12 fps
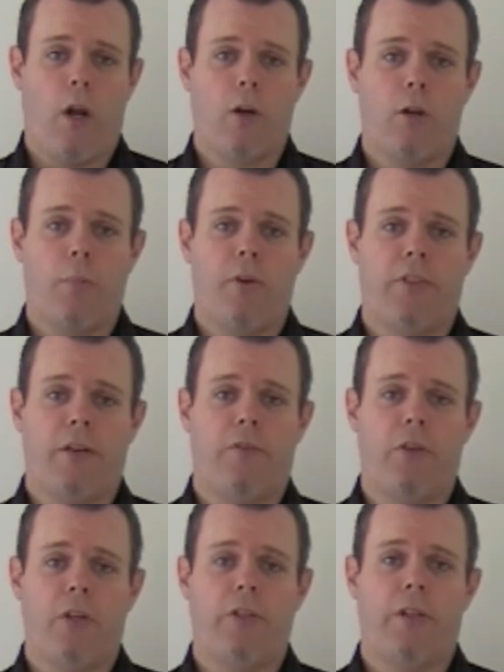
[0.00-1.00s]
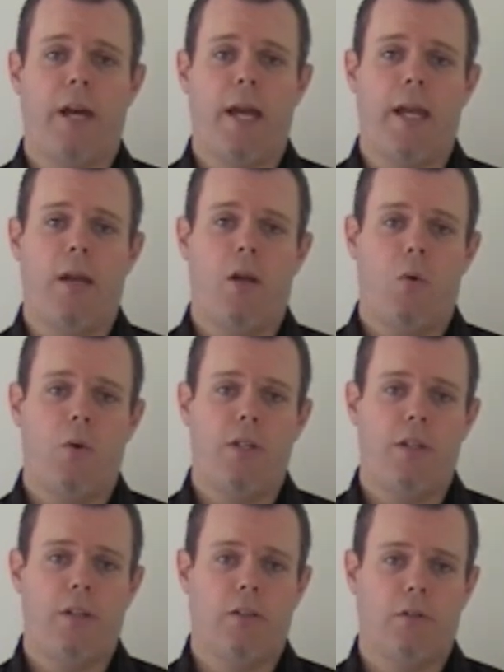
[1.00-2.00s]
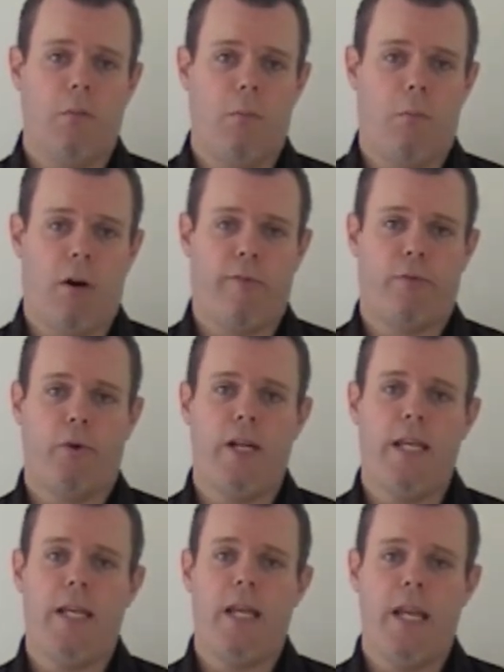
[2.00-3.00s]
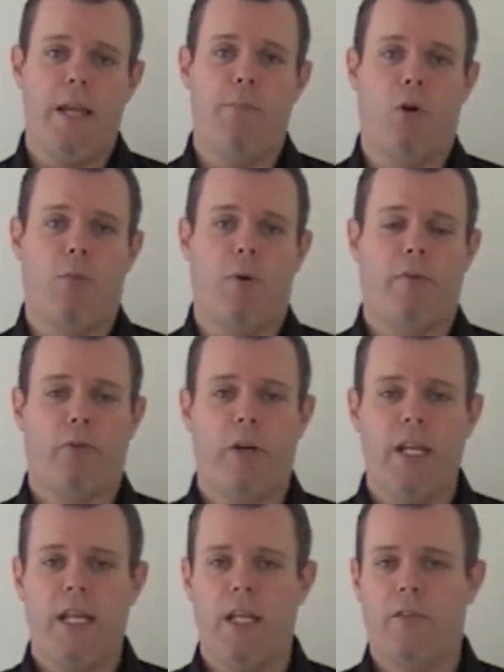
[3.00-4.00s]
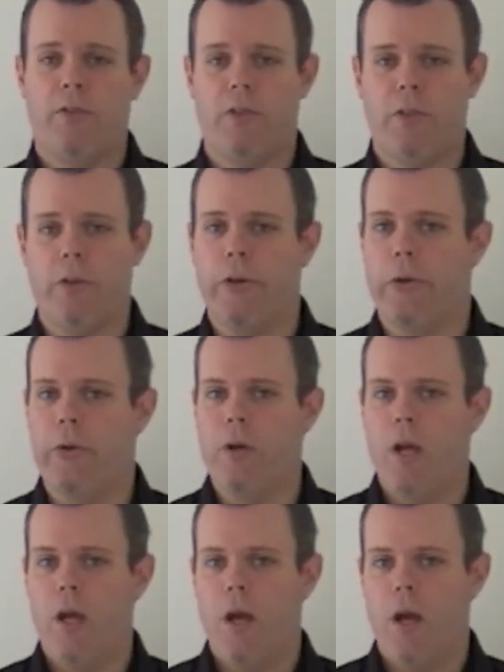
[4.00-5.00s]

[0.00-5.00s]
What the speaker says: I'm going to present for you today, which is my free ebook, my free gift to you,